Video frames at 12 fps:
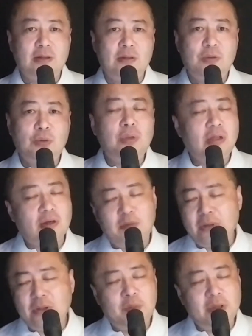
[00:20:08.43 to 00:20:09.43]
You've
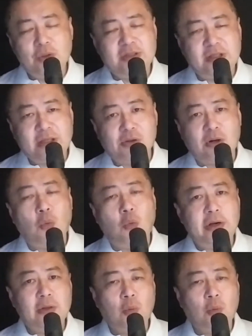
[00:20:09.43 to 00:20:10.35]
been using either what